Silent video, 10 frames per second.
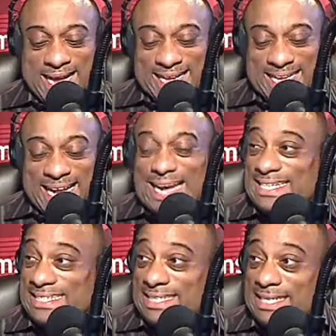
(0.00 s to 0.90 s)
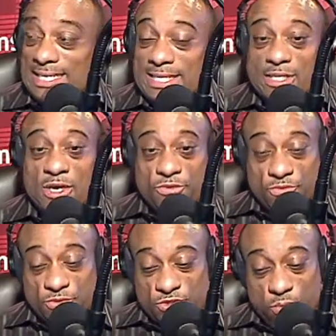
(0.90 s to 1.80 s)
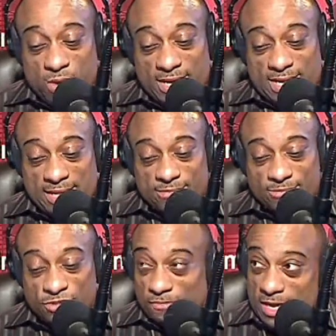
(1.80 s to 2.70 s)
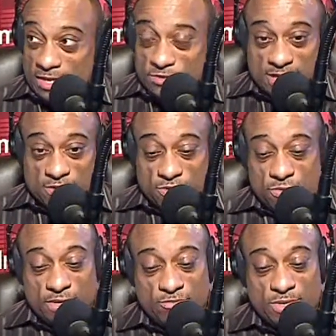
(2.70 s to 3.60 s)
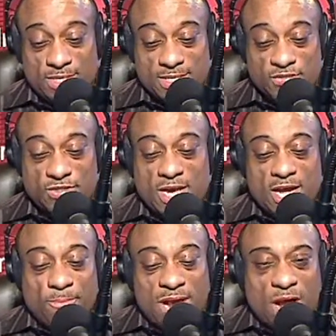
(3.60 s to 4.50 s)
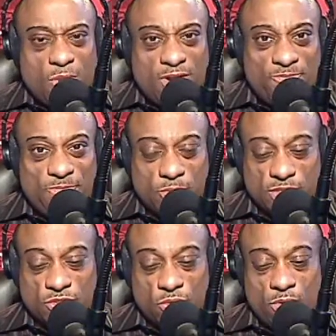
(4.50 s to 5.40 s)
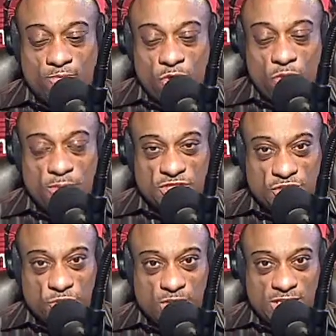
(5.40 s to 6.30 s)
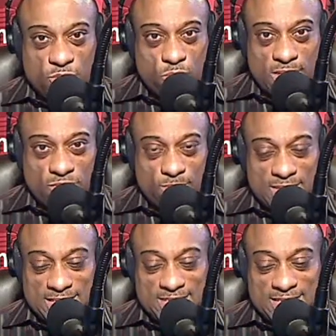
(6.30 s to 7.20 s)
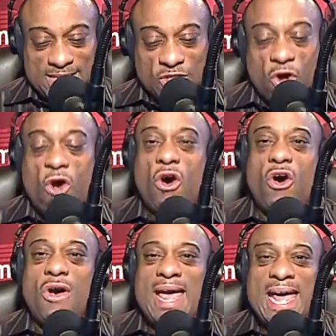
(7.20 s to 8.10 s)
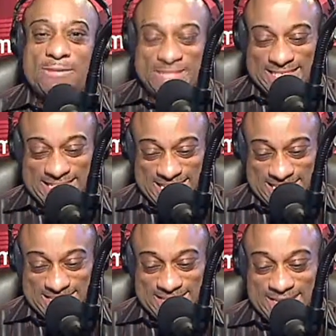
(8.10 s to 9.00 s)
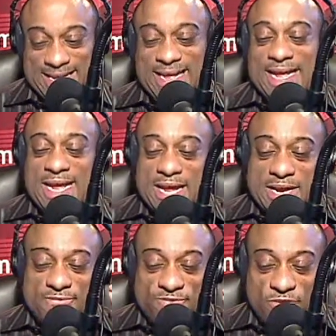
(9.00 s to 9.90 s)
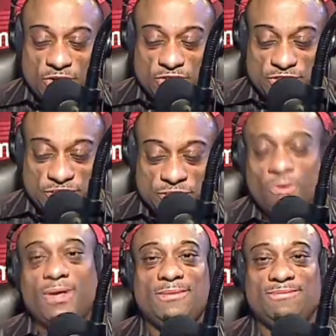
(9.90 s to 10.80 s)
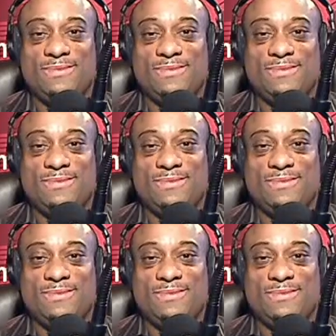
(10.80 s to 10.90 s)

19 through 28. Javon, you got to go there and read this. But I want to focus on Romans 3, 23 that says, All have sinned and fall short